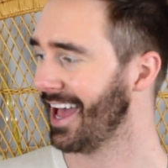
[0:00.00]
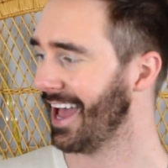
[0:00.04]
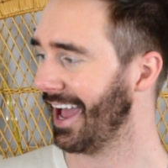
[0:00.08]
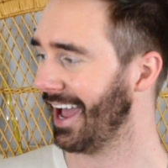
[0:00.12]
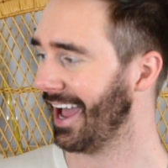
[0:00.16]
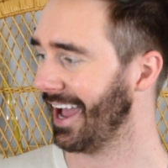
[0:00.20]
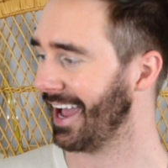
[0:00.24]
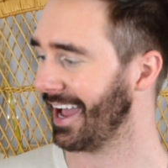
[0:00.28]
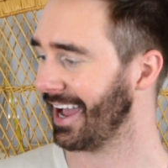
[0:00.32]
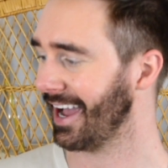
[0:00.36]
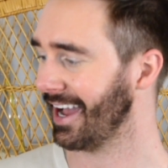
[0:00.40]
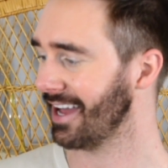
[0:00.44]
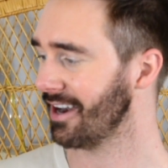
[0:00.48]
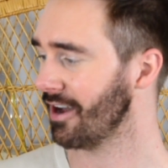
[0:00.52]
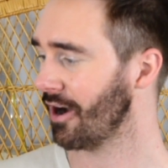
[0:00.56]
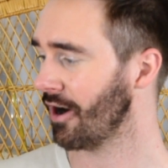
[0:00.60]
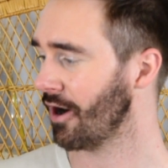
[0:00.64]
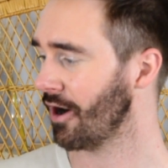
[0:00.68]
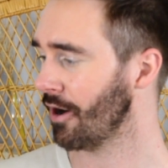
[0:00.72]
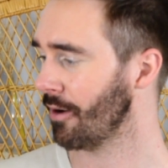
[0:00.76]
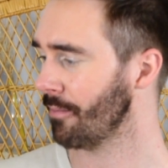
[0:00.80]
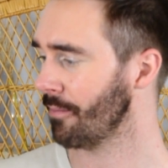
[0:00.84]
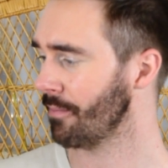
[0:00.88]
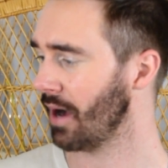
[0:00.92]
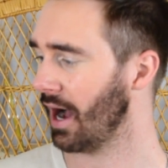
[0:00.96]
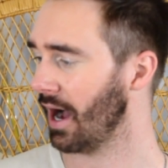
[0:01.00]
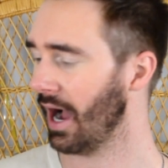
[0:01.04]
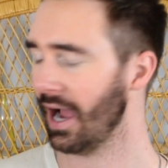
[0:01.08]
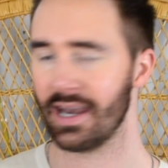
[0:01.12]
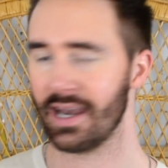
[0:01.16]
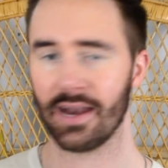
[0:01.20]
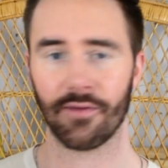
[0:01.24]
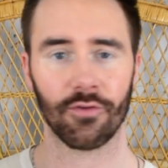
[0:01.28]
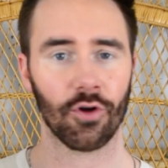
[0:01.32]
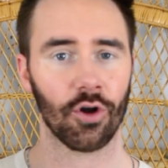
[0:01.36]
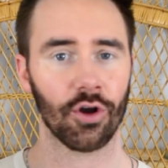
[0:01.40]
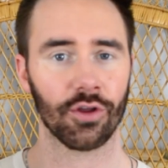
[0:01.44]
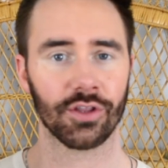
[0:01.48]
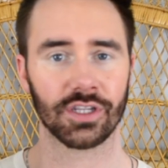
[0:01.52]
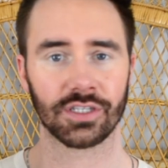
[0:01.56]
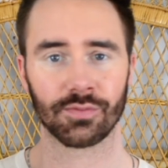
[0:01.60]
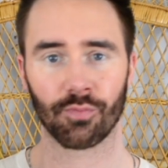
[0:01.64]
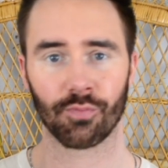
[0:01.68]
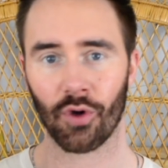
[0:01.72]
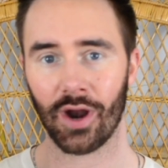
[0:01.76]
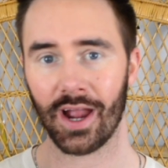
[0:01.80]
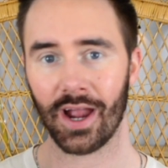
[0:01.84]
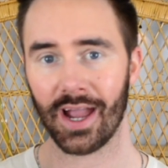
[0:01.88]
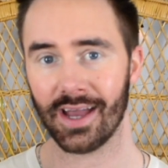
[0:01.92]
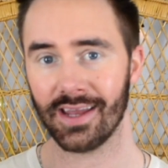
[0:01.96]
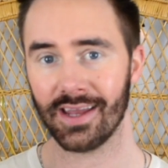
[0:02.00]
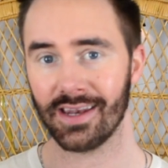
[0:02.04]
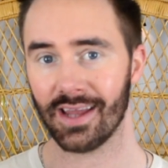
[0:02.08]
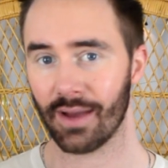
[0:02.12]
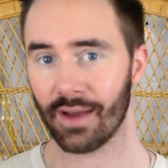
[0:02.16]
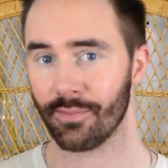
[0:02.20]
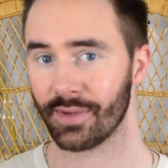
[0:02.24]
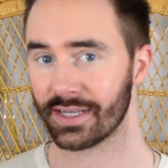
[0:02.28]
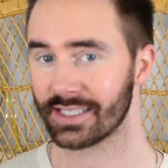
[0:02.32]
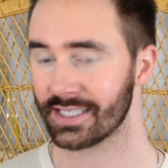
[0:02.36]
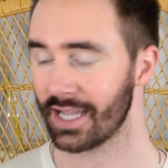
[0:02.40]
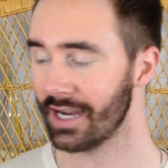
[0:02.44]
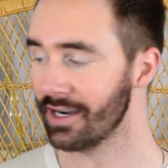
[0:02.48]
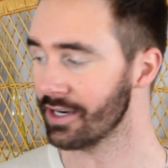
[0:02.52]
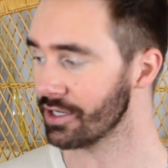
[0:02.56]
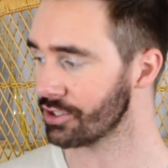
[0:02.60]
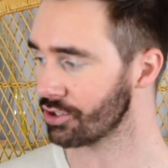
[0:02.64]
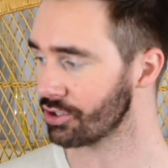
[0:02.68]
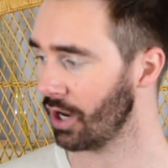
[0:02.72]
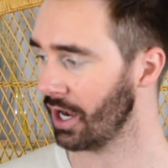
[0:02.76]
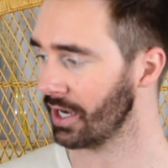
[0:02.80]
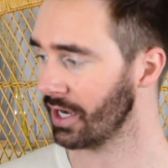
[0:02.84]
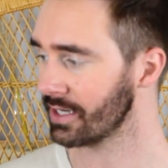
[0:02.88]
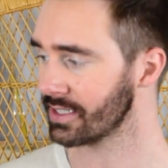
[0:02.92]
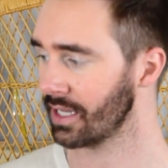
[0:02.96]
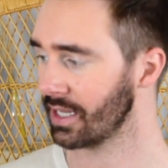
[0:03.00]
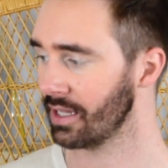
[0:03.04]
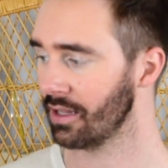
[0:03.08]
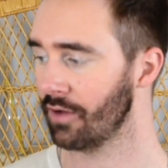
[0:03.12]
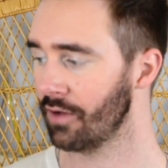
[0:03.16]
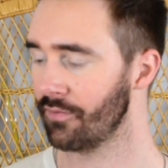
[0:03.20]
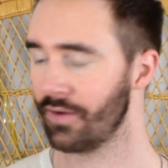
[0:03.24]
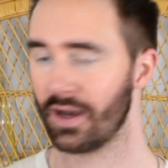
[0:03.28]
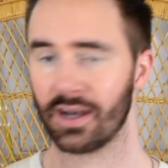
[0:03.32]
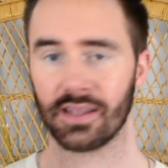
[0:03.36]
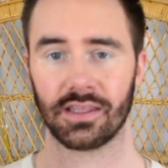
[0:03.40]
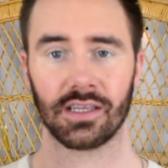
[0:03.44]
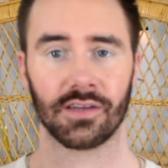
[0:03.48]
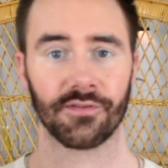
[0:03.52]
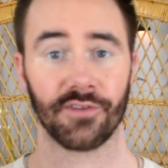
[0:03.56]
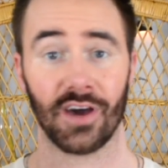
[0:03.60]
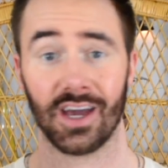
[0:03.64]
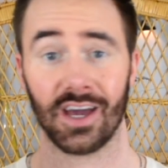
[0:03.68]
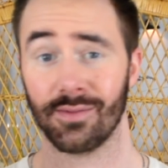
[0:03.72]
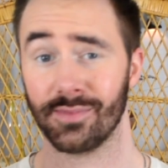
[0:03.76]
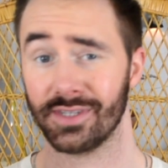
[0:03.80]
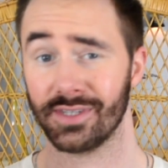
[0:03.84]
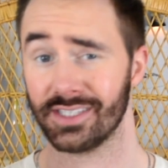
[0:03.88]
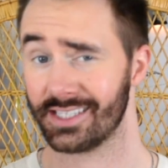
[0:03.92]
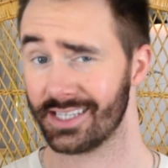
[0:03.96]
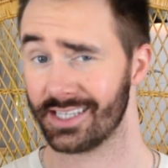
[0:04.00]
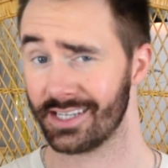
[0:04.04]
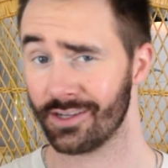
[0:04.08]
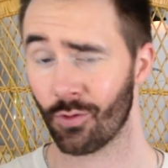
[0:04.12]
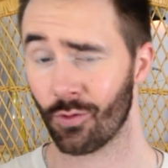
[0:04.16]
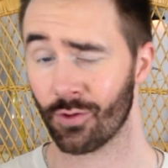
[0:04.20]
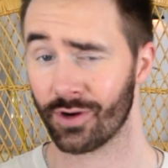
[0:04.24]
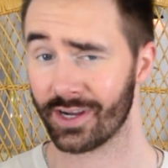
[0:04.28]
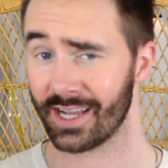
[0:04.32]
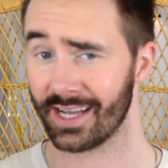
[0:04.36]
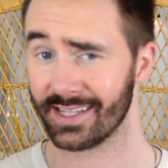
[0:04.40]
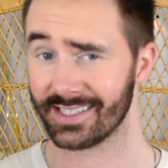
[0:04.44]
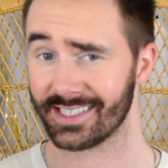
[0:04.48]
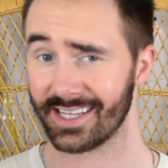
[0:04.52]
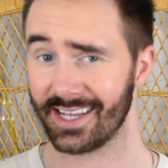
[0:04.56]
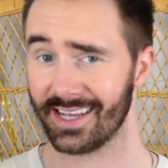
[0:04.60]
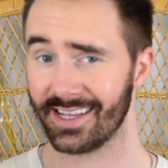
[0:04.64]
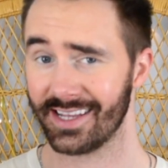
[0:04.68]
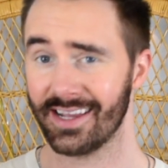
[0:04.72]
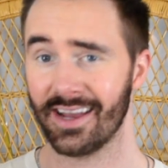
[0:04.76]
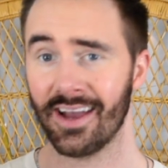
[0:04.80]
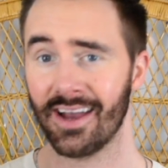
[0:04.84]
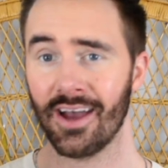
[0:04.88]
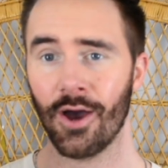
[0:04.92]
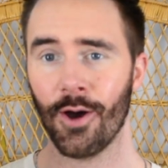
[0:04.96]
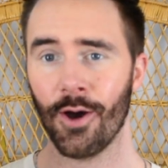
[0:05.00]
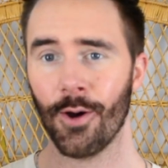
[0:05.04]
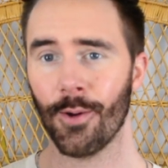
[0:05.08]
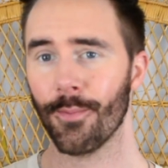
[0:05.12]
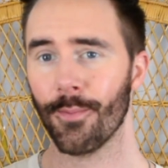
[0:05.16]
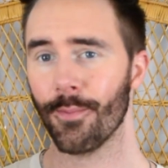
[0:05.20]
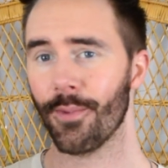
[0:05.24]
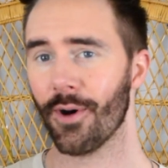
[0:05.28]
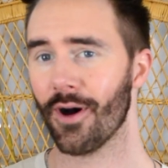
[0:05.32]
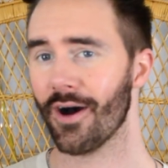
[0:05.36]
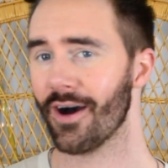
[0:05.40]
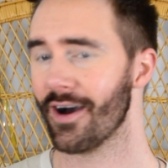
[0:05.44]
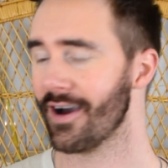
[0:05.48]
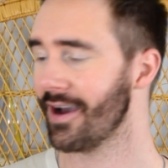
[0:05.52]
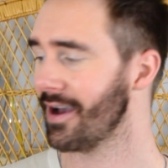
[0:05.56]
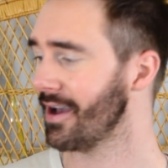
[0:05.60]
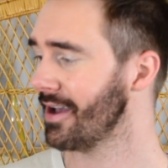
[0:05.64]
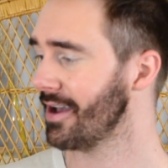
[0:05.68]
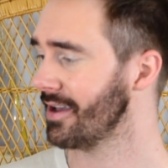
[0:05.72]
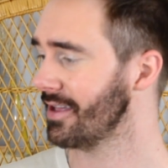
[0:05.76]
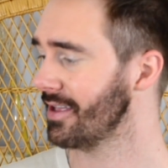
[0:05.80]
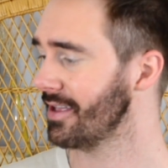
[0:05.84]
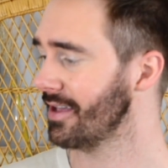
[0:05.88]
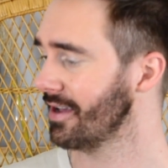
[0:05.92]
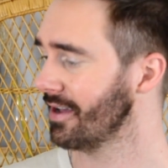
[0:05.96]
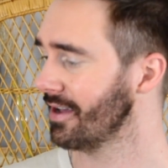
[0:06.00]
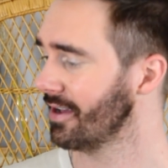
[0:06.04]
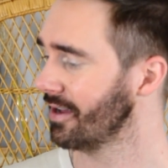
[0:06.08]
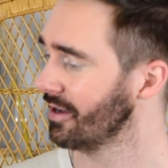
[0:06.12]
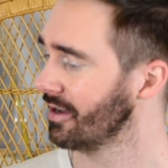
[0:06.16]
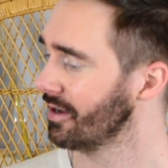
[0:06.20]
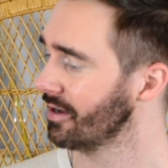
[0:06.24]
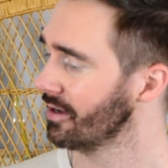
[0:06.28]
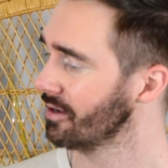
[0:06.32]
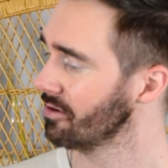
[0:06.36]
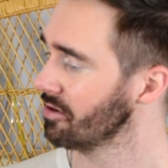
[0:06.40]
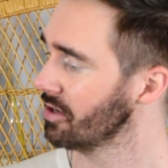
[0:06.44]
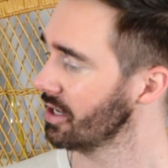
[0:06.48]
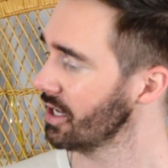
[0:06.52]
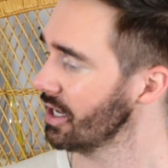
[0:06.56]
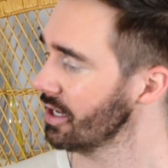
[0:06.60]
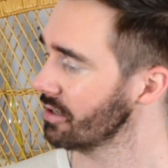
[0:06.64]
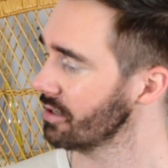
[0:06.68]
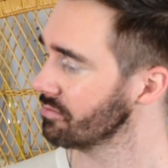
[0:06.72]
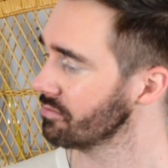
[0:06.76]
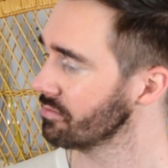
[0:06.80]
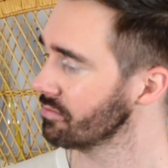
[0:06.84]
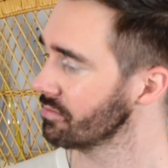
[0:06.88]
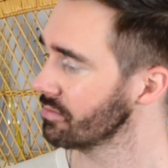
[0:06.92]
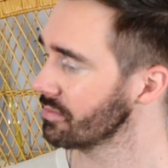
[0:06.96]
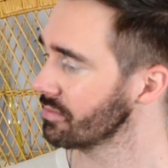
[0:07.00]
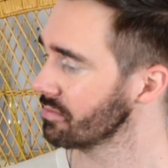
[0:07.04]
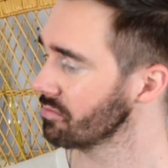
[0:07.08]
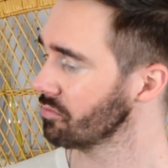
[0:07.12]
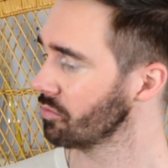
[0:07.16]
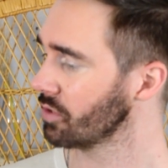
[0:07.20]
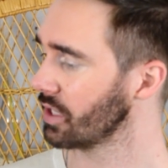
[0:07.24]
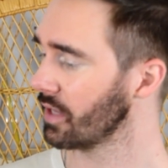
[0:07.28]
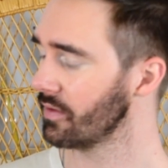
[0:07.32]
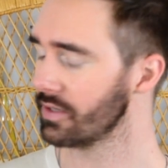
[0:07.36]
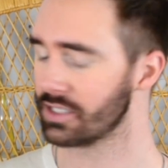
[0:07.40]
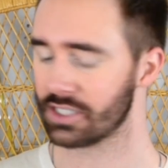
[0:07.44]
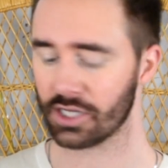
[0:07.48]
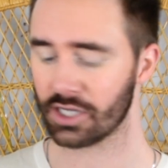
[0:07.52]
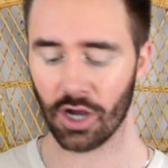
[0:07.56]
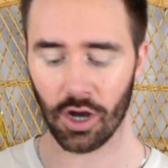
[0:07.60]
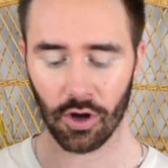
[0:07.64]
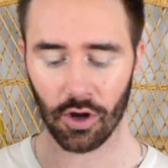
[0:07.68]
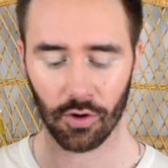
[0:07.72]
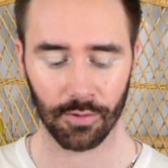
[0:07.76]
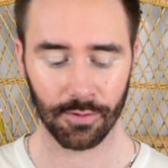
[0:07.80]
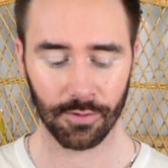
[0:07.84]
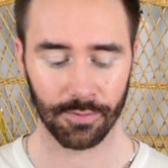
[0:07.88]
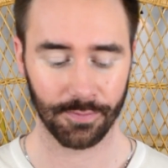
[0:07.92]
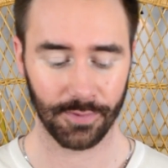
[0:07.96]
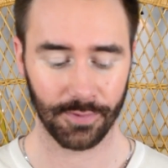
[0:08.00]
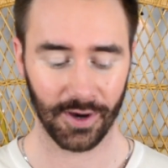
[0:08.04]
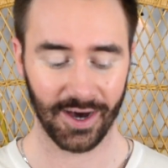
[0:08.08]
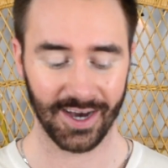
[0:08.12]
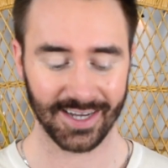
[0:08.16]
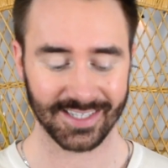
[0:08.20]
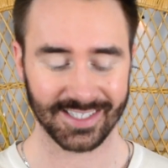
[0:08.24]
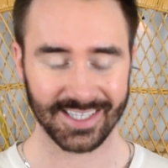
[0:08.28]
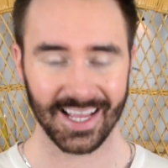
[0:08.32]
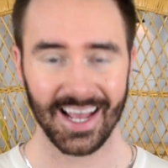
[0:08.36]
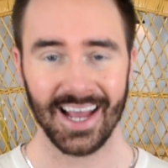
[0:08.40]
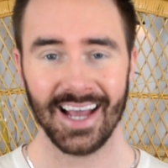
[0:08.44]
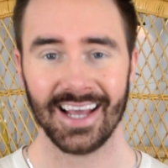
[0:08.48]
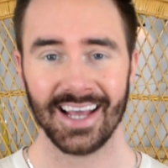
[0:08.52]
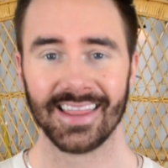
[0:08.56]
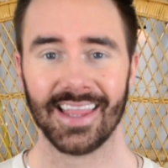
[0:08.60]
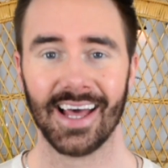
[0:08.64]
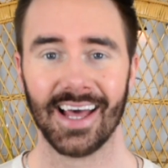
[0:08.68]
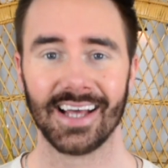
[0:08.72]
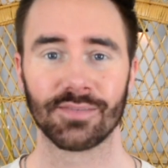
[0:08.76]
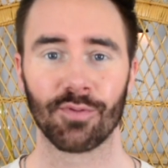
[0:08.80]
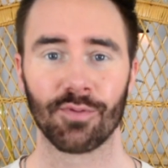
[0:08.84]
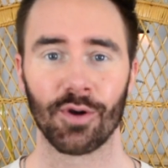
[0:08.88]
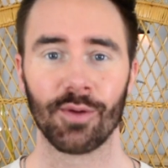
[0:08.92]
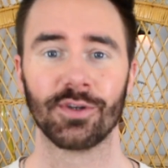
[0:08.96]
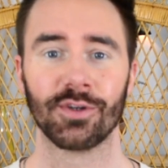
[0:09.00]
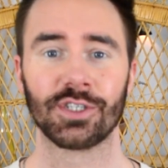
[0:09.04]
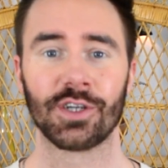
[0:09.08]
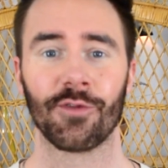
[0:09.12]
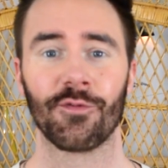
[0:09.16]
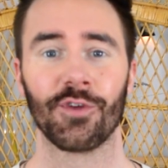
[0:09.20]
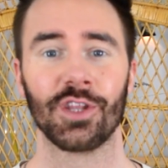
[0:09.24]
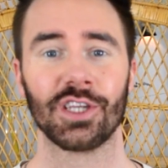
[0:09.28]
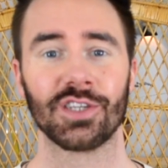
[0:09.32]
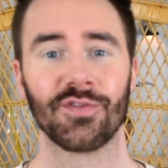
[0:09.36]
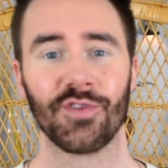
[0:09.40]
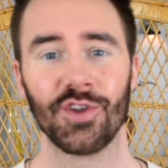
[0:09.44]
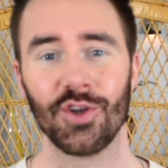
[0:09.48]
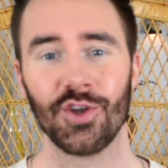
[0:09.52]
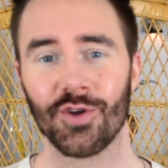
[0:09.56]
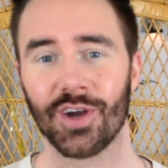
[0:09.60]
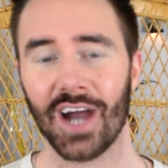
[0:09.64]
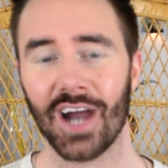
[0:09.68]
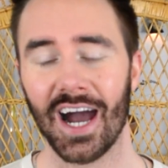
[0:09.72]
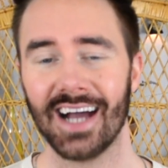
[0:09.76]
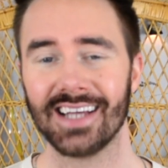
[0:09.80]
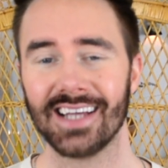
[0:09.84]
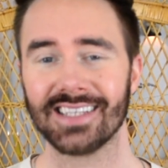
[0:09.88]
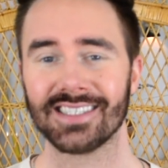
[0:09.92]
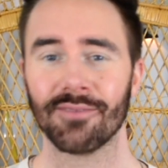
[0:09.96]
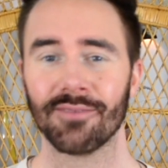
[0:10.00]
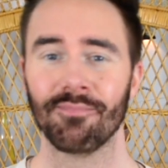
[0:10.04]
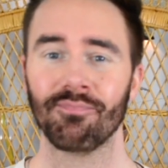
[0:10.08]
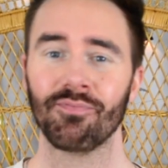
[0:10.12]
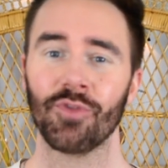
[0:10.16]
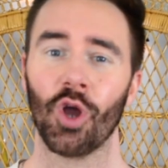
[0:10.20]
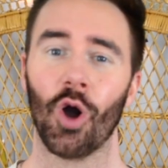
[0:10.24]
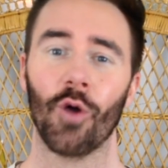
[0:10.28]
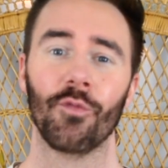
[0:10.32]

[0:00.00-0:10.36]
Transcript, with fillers: And um, I never heard this brand. I'm excited to try because I love anything vitamin C oriented, but yeah, we'll give this a go. But that's pretty much it for this video, guys.